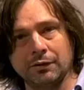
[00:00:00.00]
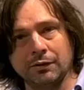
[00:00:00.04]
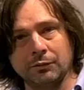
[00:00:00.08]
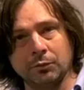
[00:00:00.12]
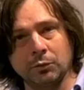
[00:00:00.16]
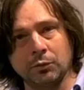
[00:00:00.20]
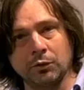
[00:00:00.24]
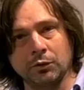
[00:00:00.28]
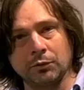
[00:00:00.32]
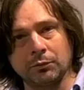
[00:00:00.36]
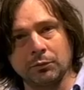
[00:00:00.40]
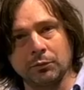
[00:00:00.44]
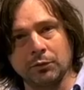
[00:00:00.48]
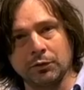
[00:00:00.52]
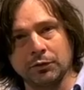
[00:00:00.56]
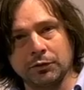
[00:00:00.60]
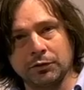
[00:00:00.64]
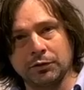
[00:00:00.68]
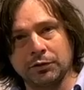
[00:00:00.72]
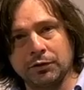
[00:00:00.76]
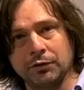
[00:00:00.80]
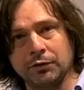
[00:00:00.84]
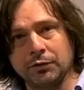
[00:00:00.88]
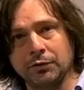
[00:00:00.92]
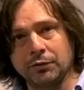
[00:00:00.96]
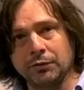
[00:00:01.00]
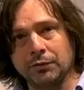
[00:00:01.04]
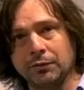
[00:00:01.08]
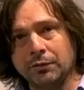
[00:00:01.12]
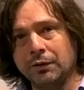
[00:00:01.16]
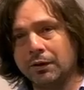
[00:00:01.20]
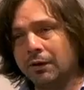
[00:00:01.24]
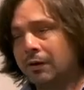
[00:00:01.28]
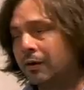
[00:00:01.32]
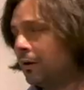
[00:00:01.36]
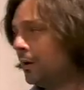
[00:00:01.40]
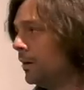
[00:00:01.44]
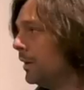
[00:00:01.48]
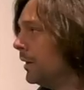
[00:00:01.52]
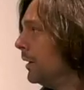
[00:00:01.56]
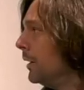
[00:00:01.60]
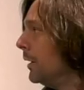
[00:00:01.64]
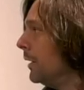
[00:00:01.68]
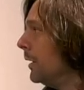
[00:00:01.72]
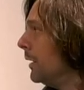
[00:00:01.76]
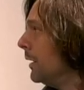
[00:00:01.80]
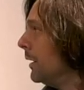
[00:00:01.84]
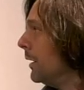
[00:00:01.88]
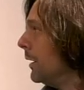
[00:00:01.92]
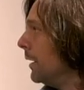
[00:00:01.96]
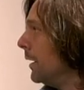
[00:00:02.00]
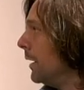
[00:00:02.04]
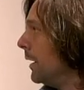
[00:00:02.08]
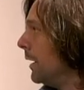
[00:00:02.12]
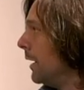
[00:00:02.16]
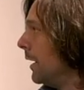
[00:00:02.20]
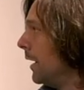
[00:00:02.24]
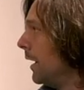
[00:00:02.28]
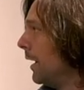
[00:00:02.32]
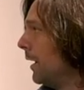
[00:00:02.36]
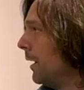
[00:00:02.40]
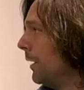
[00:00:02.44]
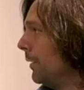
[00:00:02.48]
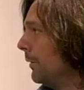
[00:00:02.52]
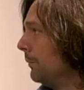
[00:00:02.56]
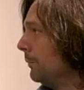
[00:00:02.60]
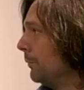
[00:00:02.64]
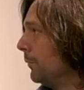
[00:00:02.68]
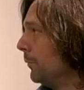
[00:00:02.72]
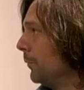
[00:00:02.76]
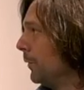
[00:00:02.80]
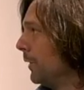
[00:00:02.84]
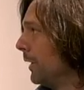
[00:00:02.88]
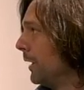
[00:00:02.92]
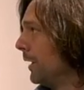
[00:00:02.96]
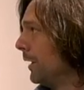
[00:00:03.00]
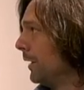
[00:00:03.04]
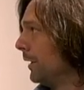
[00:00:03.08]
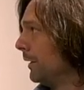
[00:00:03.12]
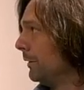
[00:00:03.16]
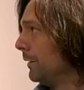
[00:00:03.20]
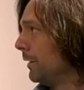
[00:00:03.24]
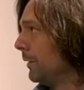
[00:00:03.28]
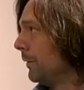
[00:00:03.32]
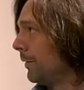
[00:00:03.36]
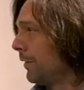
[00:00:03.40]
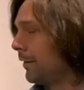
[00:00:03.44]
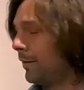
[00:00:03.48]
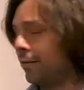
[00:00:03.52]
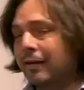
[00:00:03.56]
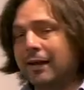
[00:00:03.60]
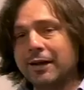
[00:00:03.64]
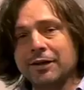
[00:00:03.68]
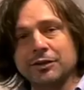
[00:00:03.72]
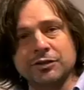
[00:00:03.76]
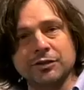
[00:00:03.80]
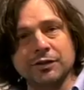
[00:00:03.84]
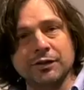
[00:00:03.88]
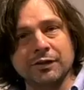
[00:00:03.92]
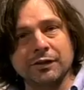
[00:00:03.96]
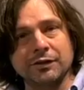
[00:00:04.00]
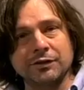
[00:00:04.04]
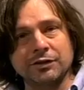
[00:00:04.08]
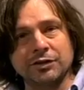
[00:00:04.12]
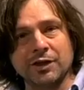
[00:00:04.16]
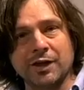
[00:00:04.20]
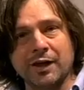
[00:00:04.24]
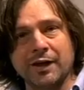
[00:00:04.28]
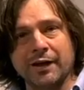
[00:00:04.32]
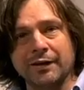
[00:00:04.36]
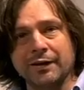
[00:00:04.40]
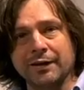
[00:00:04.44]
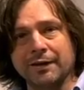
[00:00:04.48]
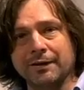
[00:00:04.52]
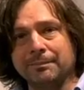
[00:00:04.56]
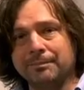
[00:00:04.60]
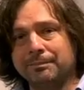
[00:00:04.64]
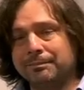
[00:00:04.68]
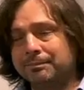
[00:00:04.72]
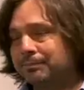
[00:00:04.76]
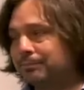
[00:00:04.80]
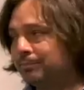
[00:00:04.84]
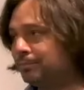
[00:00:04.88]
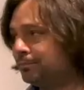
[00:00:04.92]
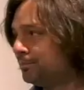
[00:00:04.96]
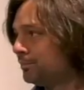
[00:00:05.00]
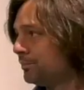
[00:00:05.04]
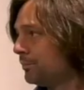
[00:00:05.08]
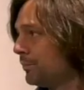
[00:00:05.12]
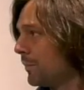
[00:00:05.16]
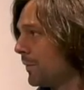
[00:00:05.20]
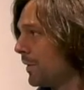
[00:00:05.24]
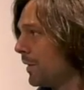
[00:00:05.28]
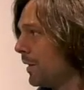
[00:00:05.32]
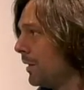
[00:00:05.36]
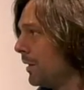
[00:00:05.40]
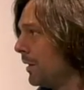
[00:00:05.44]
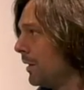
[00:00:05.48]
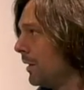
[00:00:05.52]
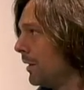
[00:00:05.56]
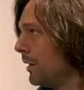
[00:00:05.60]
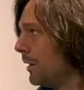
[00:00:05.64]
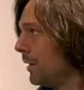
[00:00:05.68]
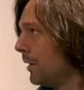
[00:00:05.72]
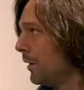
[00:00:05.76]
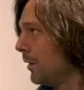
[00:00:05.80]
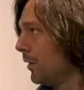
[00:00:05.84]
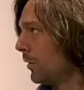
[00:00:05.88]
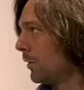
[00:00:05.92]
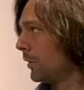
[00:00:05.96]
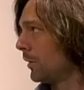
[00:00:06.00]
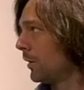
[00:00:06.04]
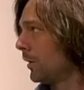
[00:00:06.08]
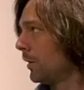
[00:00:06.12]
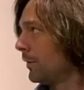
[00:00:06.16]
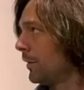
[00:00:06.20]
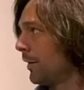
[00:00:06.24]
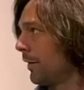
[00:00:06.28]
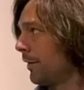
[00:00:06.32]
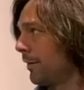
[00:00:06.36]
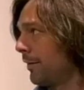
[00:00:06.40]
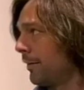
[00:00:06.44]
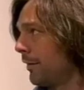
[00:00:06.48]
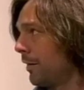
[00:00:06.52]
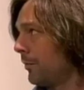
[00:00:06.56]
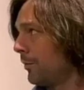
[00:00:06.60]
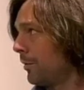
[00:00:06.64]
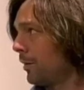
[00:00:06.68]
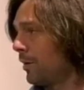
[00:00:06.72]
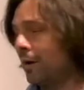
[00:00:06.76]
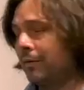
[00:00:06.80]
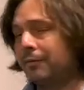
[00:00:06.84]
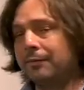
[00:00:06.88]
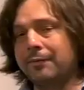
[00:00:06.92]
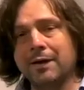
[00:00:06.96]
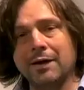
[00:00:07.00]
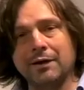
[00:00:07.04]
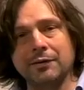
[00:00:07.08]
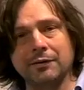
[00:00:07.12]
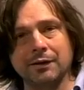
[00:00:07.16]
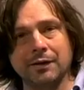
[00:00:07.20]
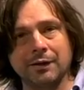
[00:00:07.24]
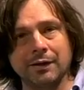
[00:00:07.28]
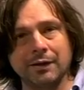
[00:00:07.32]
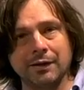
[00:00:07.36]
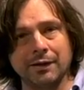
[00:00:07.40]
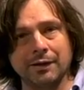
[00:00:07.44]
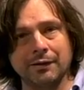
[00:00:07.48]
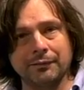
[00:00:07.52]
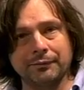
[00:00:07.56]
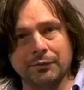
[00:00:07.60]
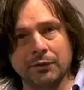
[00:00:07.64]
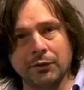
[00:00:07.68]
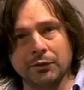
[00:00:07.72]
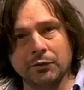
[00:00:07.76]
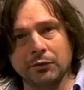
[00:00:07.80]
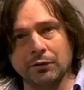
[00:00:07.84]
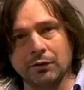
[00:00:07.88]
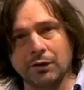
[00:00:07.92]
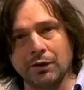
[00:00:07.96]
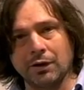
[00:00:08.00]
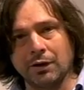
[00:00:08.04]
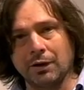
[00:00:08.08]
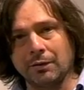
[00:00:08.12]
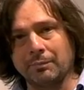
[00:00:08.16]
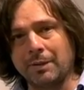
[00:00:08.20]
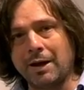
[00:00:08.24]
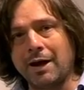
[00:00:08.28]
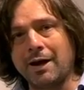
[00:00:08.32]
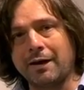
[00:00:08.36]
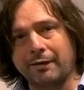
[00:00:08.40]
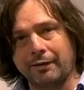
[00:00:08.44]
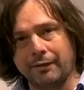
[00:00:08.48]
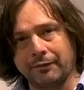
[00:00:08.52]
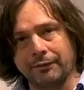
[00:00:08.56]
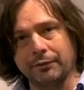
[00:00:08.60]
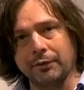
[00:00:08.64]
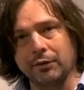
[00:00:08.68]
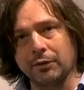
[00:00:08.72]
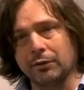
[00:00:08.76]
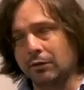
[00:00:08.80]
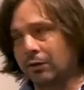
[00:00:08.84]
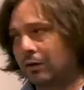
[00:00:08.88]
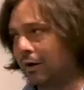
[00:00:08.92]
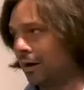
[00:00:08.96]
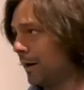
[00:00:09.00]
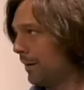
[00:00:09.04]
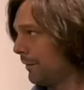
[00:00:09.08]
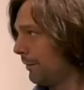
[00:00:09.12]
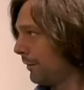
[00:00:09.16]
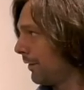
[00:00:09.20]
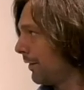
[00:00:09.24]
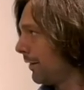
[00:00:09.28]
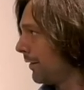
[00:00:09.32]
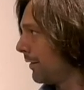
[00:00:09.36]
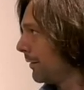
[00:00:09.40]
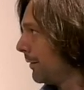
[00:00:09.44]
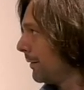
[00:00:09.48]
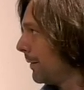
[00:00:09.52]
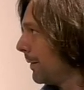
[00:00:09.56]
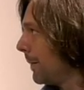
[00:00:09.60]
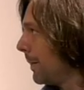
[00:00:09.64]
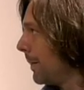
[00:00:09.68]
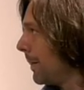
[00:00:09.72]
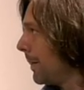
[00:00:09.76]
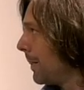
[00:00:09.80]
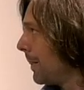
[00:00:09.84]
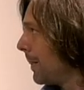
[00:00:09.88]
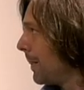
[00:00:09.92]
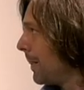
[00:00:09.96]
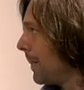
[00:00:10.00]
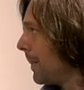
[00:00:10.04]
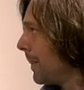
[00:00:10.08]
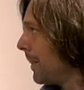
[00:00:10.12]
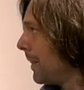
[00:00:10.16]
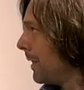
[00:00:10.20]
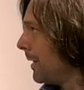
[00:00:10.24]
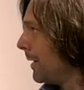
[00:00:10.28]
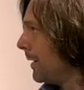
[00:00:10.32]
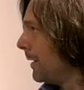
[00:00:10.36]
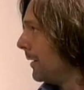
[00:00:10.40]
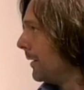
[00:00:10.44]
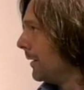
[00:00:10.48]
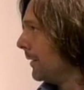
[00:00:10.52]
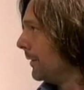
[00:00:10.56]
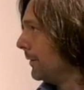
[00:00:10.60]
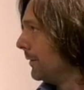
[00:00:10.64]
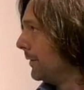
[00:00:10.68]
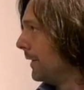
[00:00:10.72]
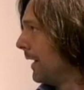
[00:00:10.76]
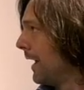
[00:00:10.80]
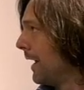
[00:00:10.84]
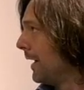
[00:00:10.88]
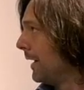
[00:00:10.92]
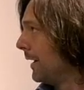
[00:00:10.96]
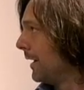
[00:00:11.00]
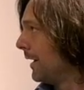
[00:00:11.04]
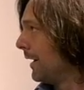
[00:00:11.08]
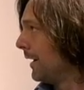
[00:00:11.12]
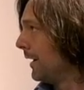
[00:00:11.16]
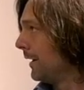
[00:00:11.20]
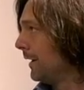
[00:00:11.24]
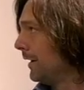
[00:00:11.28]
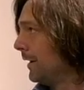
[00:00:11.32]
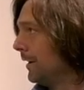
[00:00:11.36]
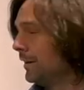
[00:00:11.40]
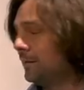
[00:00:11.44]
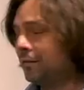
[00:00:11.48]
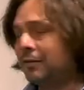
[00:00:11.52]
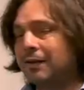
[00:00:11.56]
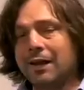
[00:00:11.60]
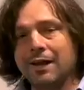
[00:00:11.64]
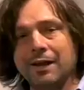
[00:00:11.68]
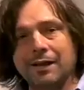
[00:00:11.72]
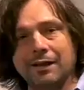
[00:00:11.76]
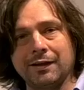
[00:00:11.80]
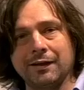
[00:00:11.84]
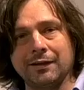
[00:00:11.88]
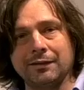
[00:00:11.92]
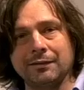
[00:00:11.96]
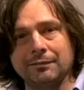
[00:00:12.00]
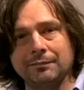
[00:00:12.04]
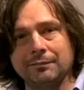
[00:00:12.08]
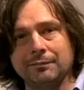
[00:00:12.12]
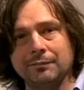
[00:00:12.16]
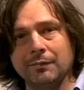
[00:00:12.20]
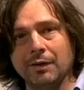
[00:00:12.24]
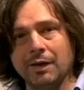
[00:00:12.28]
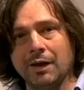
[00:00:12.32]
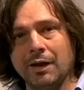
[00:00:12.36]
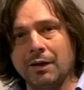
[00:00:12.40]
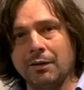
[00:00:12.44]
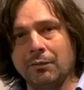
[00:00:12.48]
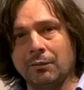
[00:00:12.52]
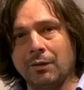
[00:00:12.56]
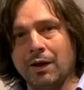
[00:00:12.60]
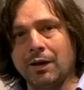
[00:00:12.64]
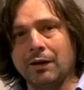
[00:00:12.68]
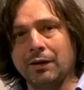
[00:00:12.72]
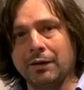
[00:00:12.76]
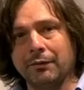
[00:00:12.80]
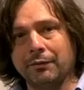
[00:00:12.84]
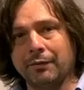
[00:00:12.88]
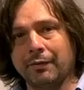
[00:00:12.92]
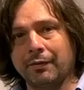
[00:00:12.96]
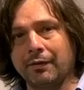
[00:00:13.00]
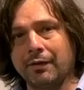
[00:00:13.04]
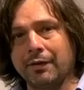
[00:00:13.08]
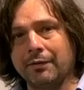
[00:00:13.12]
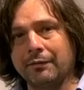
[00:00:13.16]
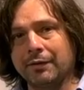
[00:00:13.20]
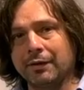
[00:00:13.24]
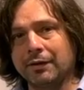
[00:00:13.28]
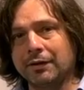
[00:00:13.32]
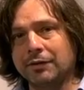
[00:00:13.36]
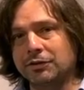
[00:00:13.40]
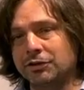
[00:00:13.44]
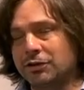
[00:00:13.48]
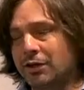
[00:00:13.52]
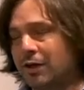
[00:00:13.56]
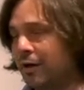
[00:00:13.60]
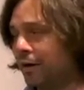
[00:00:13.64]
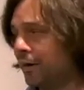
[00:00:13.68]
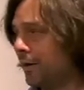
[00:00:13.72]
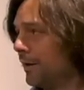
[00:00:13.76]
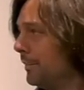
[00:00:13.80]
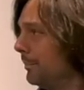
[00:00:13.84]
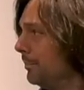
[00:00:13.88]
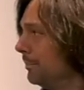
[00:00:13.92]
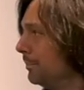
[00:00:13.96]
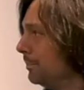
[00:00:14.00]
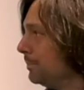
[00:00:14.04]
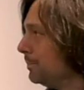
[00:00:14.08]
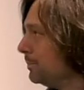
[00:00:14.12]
in World War II, and he was stationed in China. Earlier this summer, I found a box of photographs that he had taken while he was living in China.